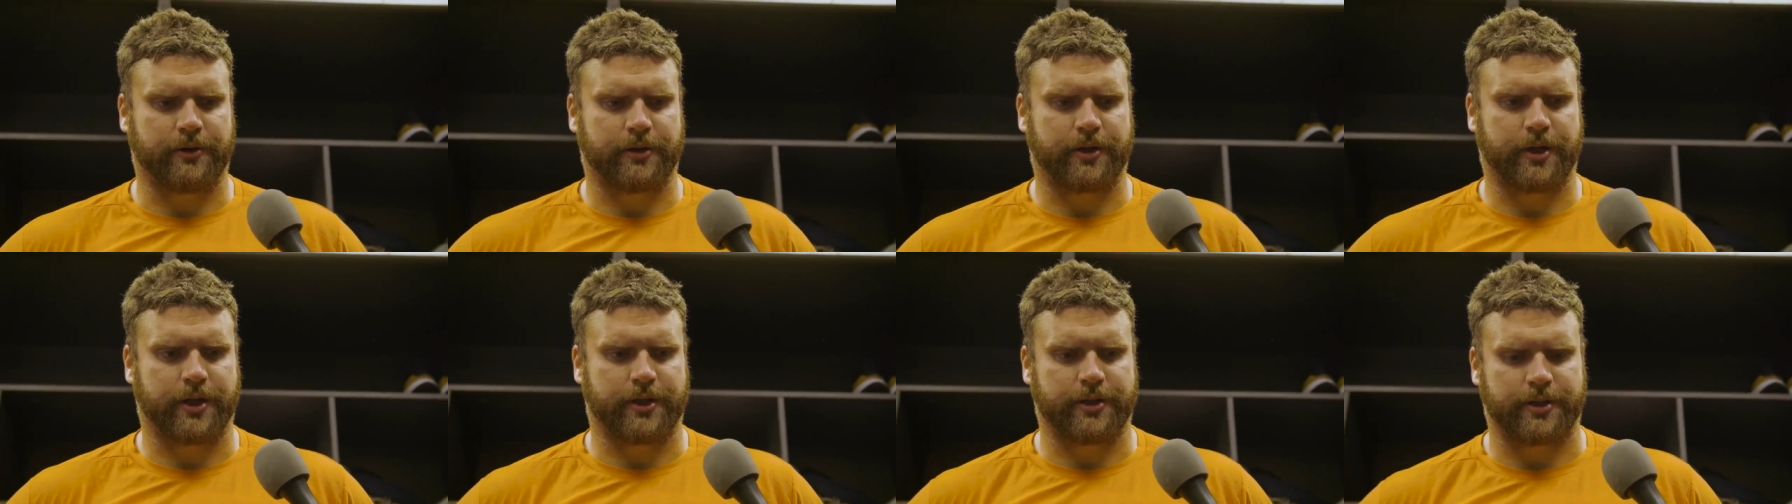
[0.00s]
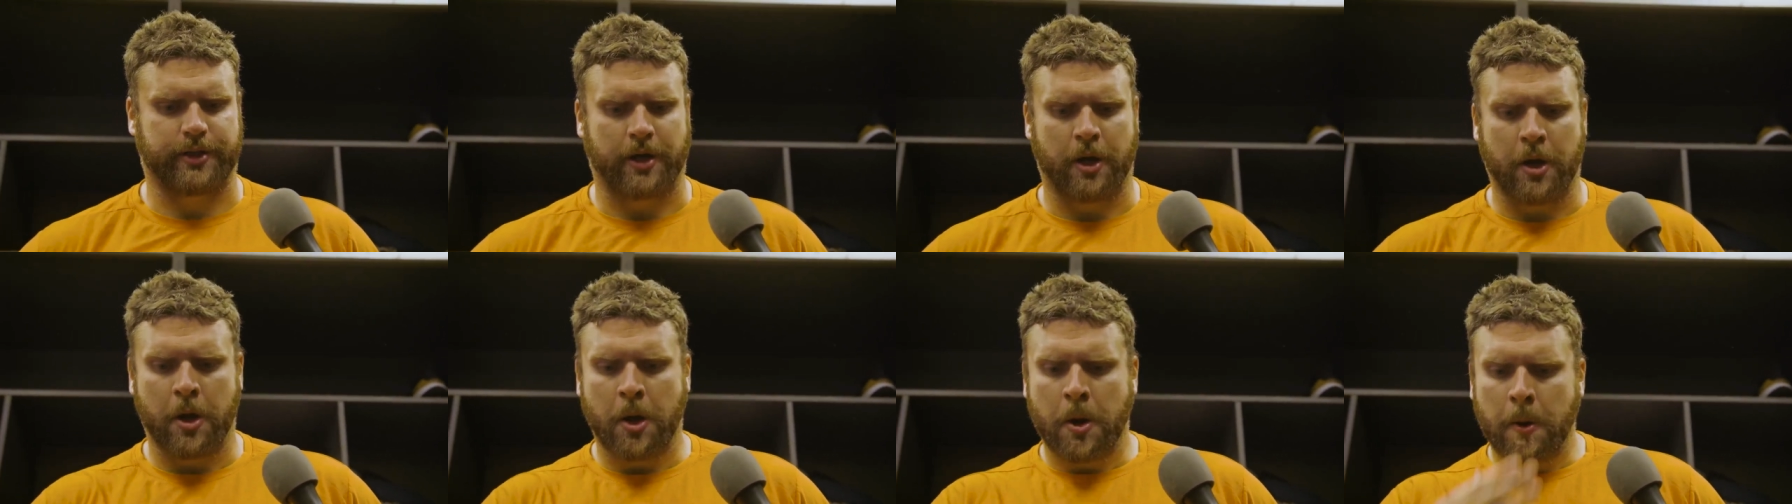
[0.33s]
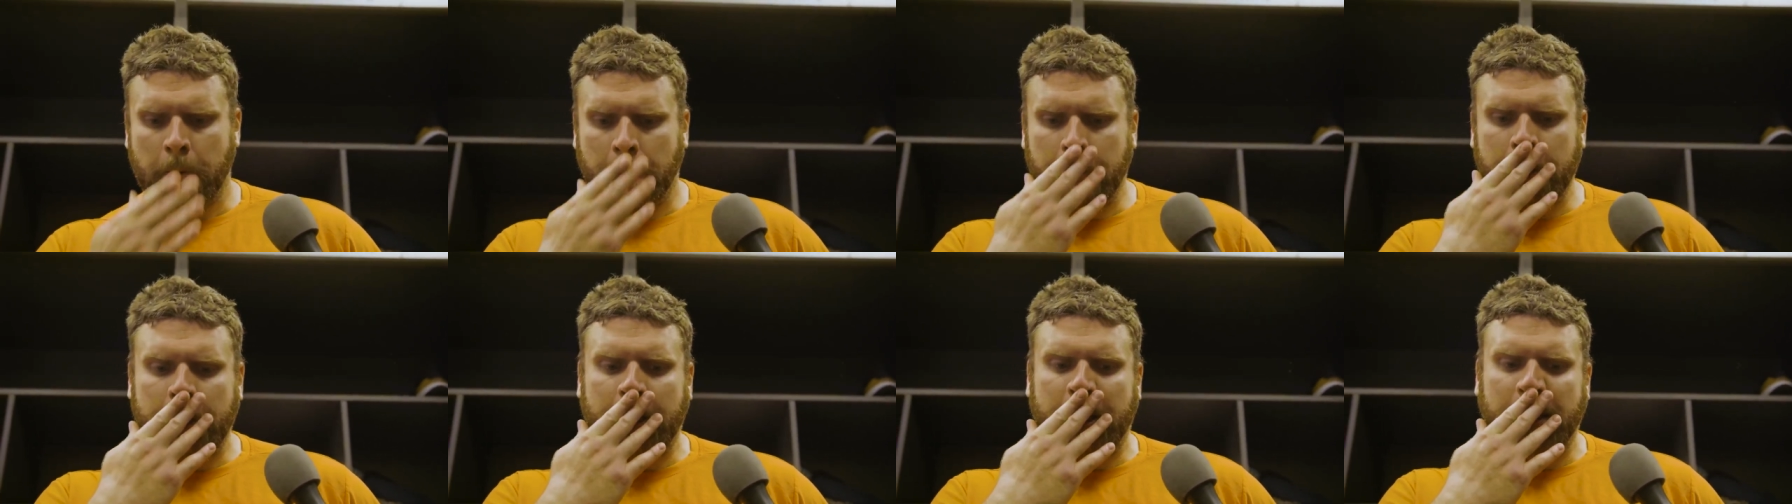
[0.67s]
because
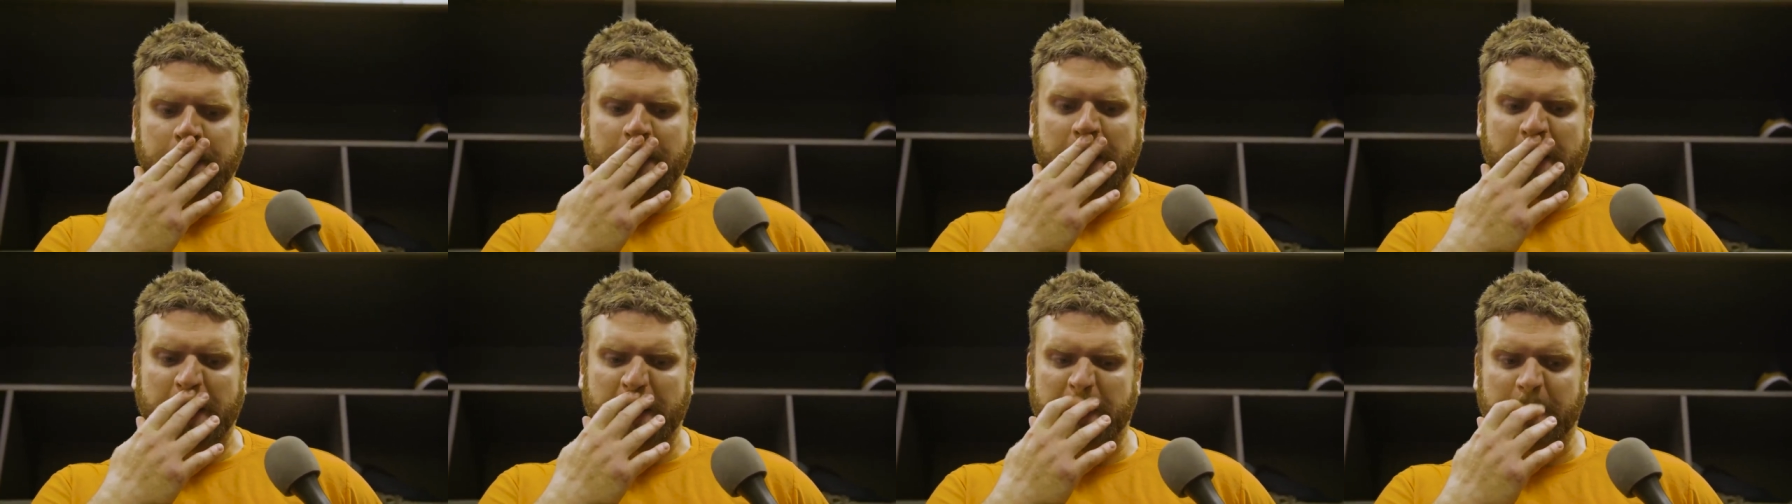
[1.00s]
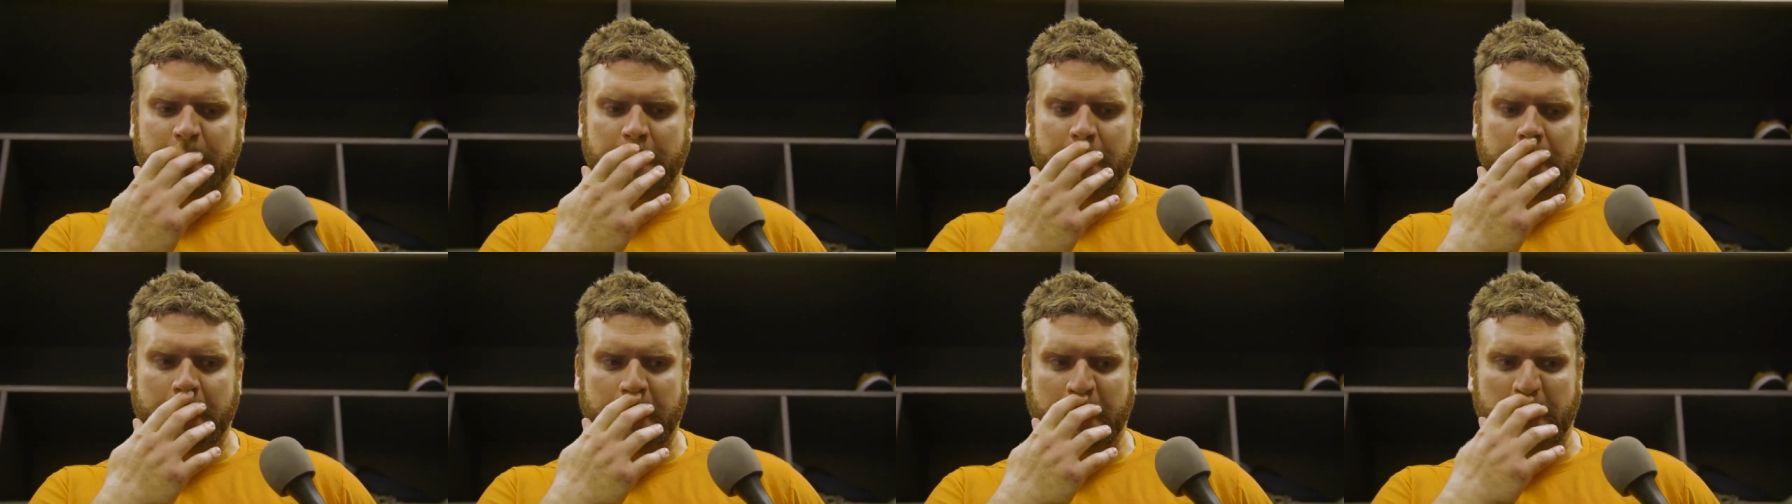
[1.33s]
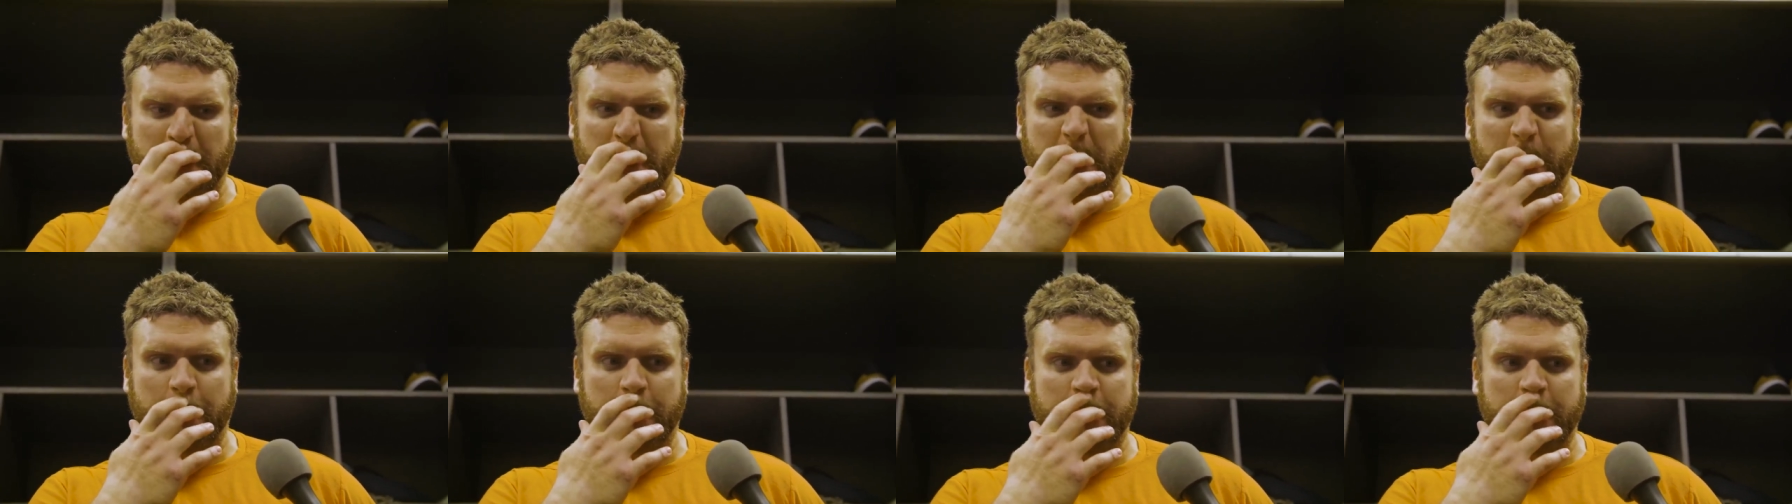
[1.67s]
we need to come out here ready to go.